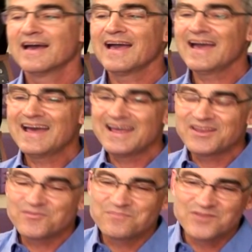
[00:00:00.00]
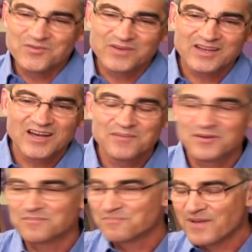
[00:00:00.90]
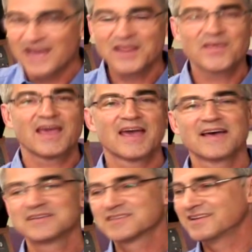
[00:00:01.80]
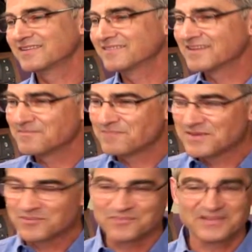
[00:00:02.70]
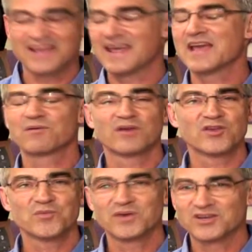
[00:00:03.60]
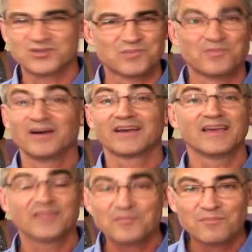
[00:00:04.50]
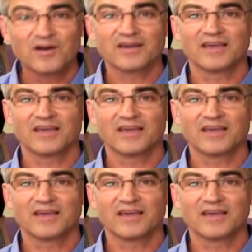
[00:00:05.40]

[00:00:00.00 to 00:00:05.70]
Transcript: And you become a pain in the ass, and people get angry at you because you're bugging them,